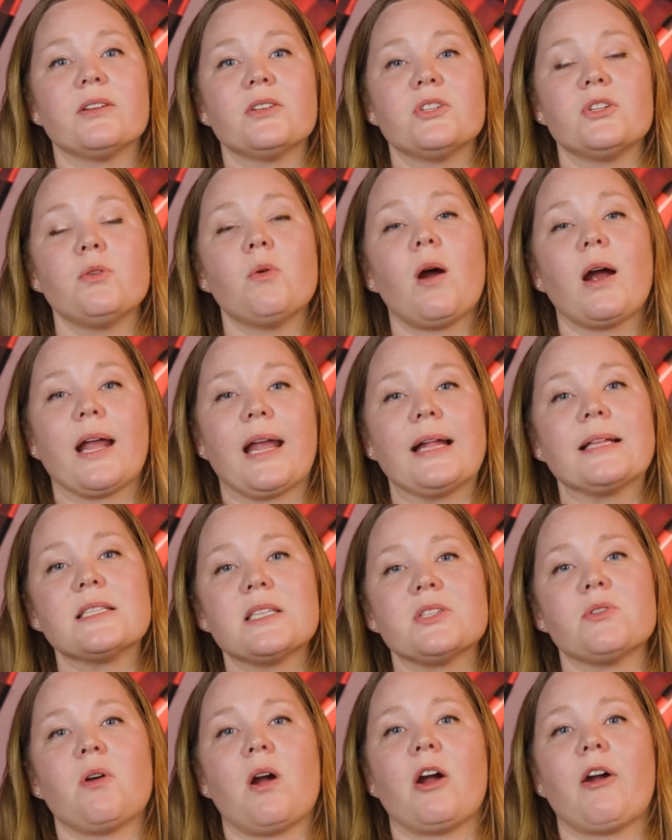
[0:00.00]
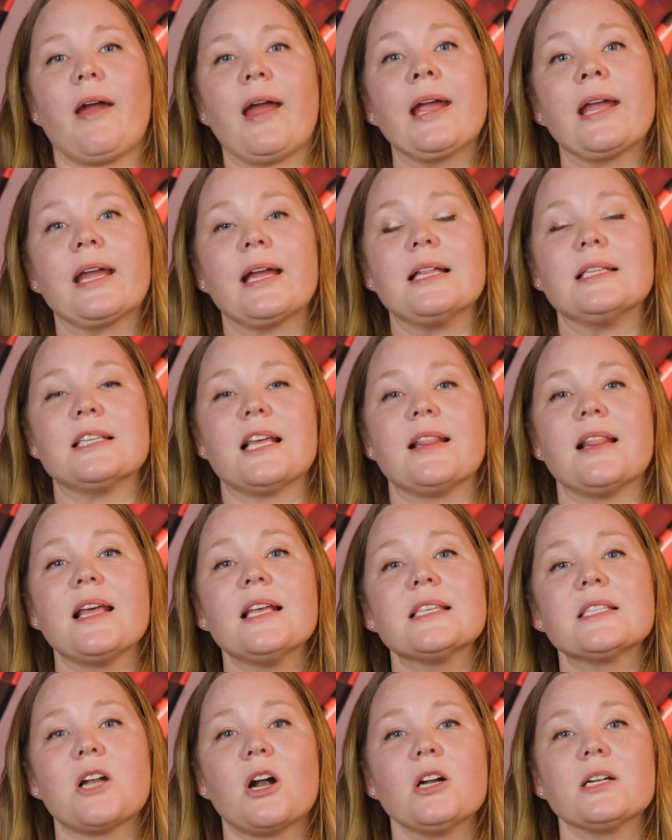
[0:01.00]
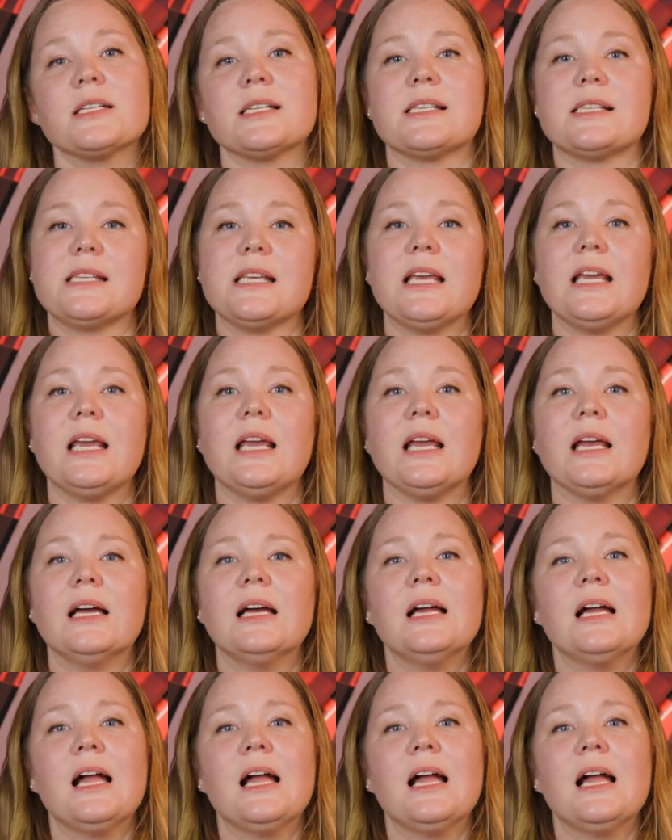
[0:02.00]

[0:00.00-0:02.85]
to our kids and to our grandkids, and they start to see